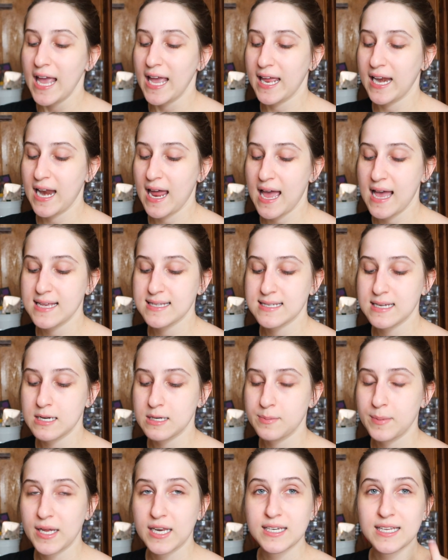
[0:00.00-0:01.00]
It
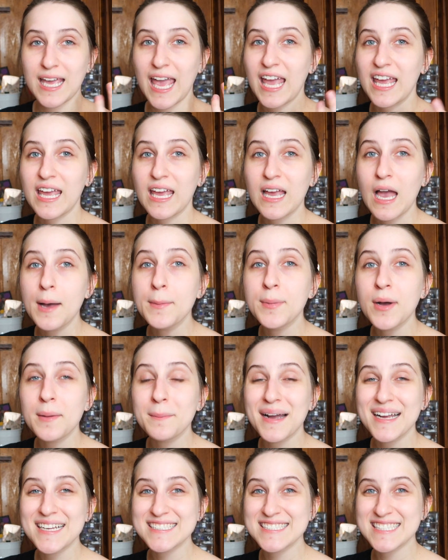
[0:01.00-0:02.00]
hasn't been caking up
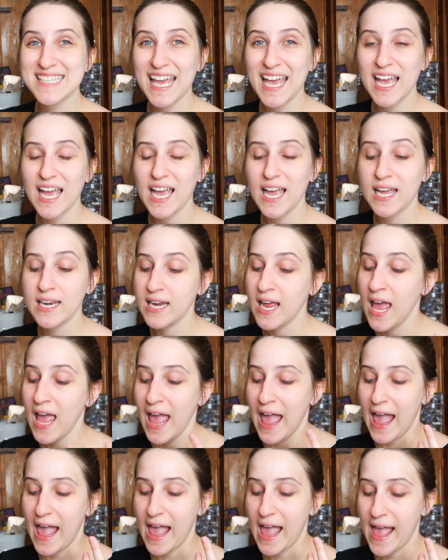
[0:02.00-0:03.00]
on my skin,
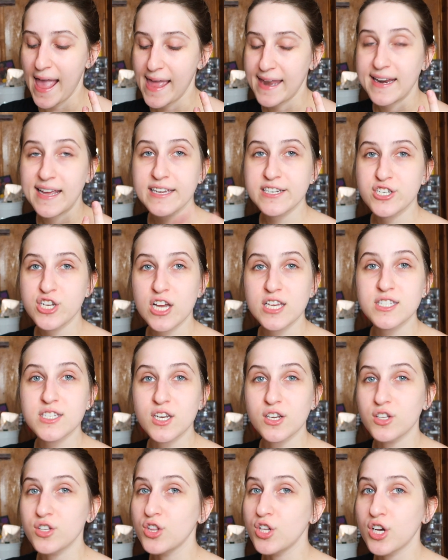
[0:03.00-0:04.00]
and it
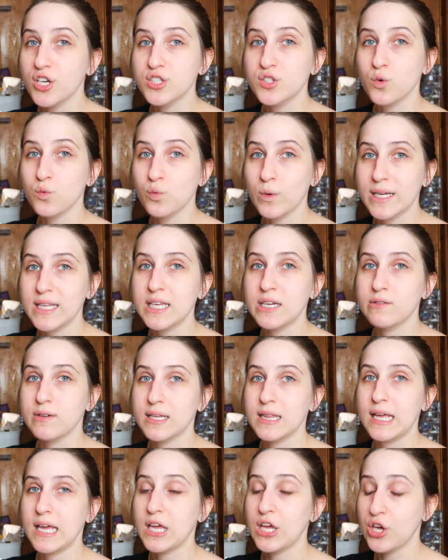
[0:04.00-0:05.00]
just looks
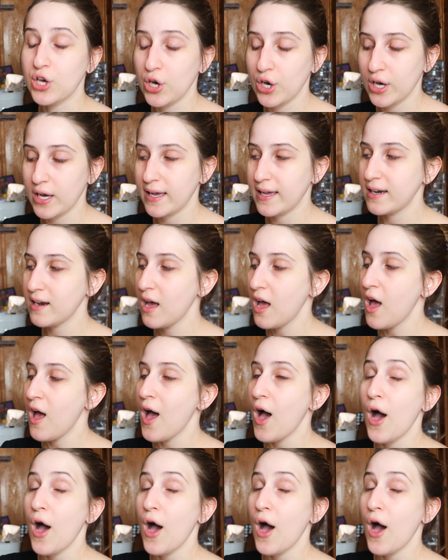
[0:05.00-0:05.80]
really good.